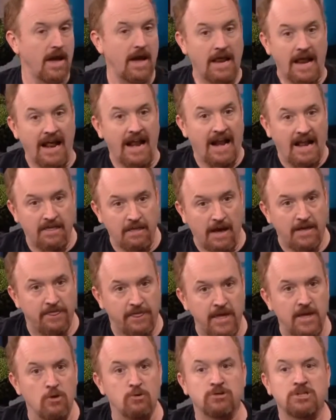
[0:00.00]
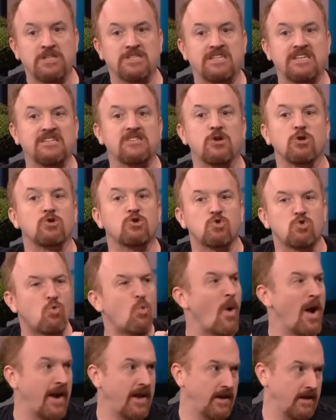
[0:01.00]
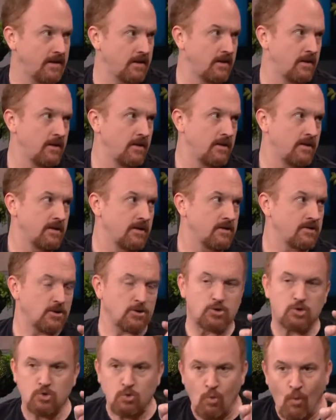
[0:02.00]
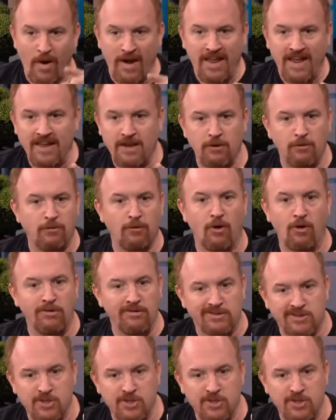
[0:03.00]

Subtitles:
And I think usually it's because they're 20. Because they're 20-year-old